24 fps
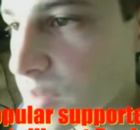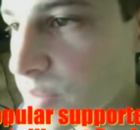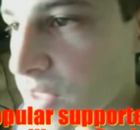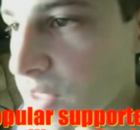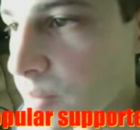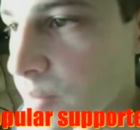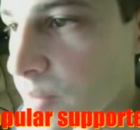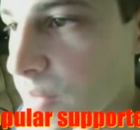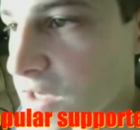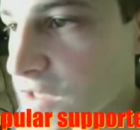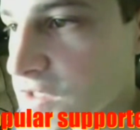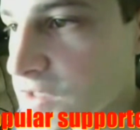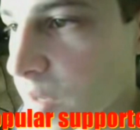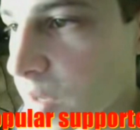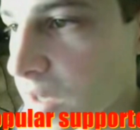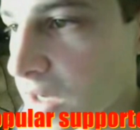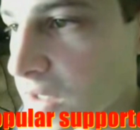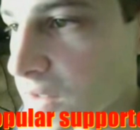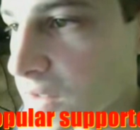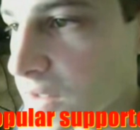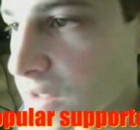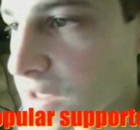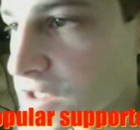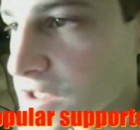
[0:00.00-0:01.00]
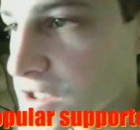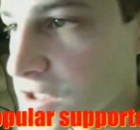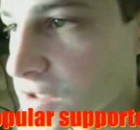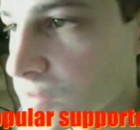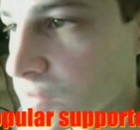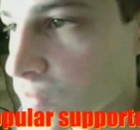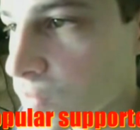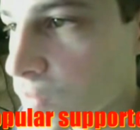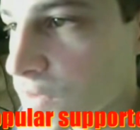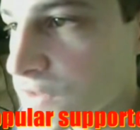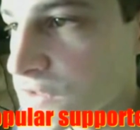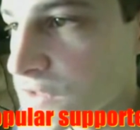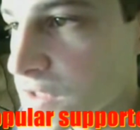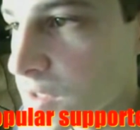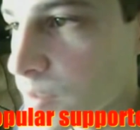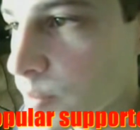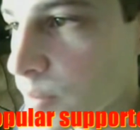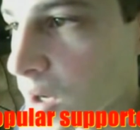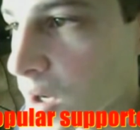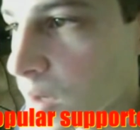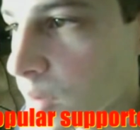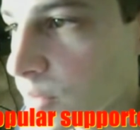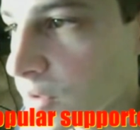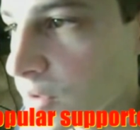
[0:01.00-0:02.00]
I accept that my speculation
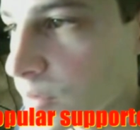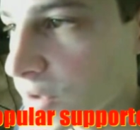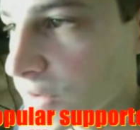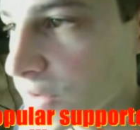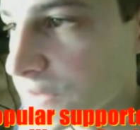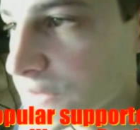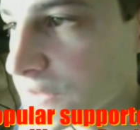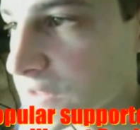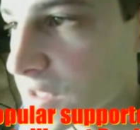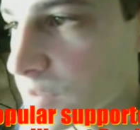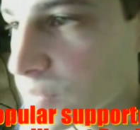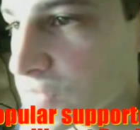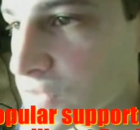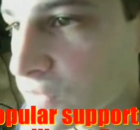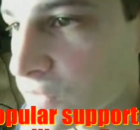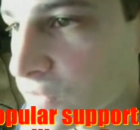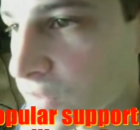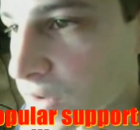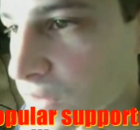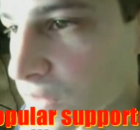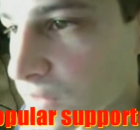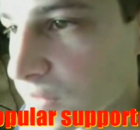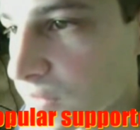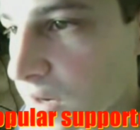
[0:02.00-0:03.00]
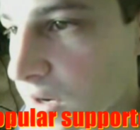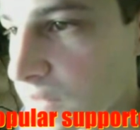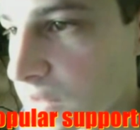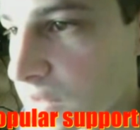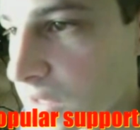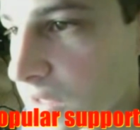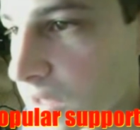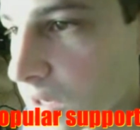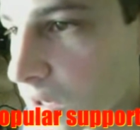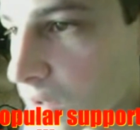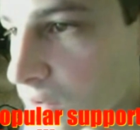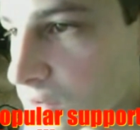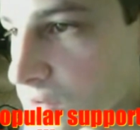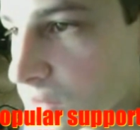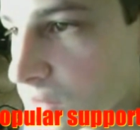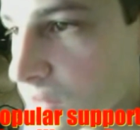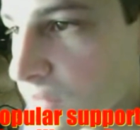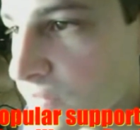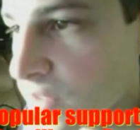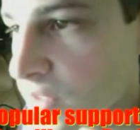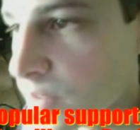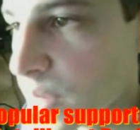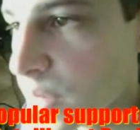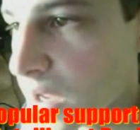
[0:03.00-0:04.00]
was an abominable attempt to vilify the
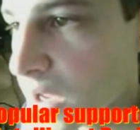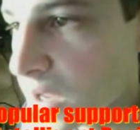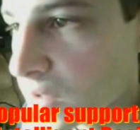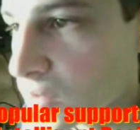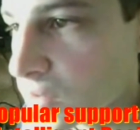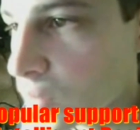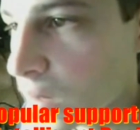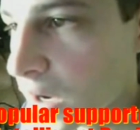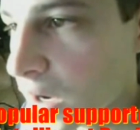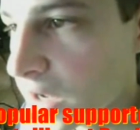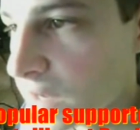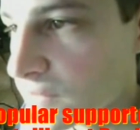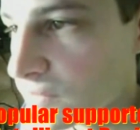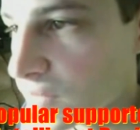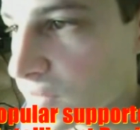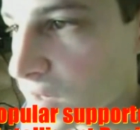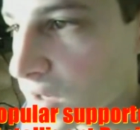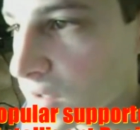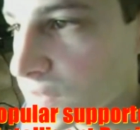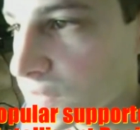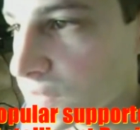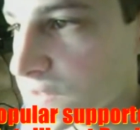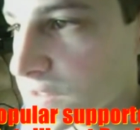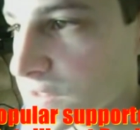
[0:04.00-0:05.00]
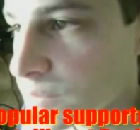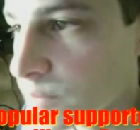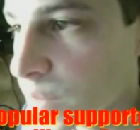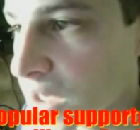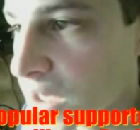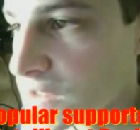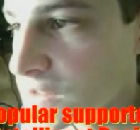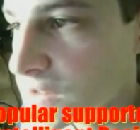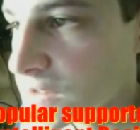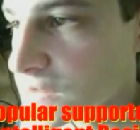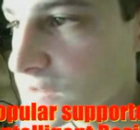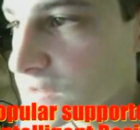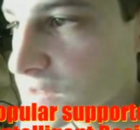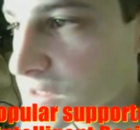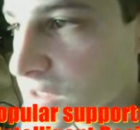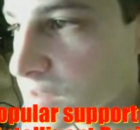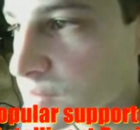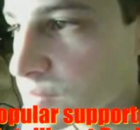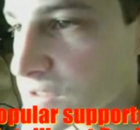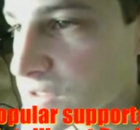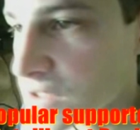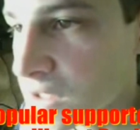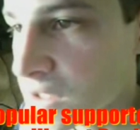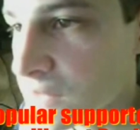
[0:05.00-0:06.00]
character of the men who I had filed
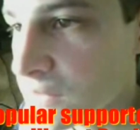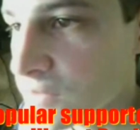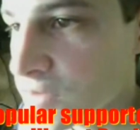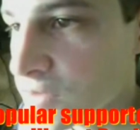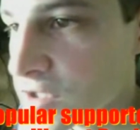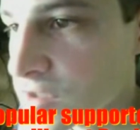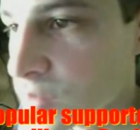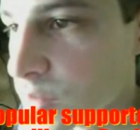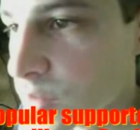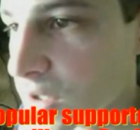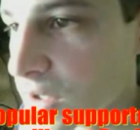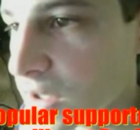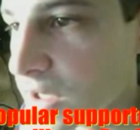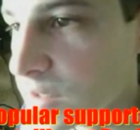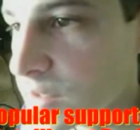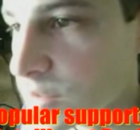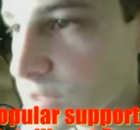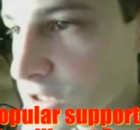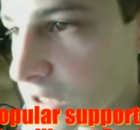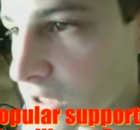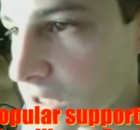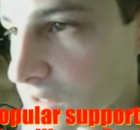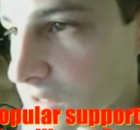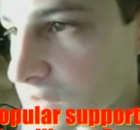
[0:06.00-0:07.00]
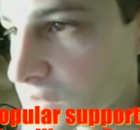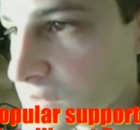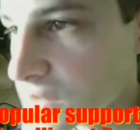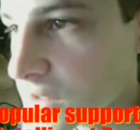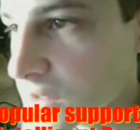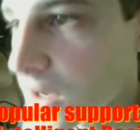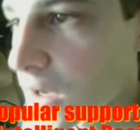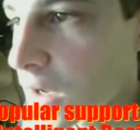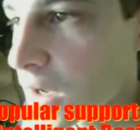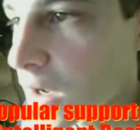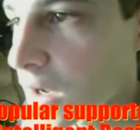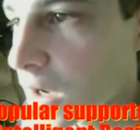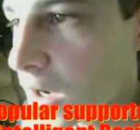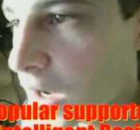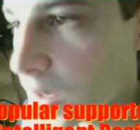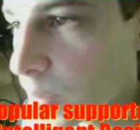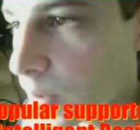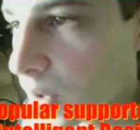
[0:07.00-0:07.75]
baseless DMCA infringement claims against.